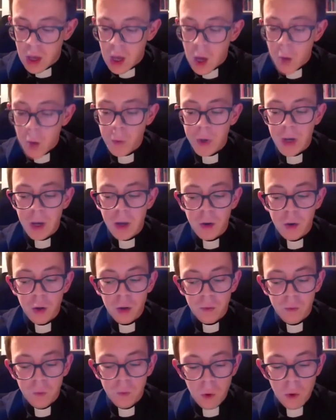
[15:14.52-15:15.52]
we
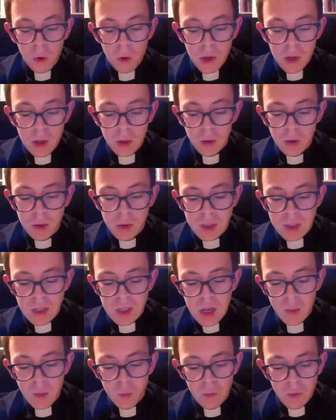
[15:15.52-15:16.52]
cannot fall into the
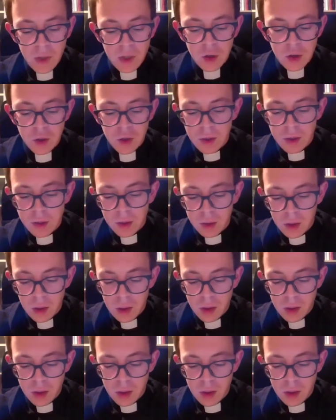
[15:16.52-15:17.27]
same vicious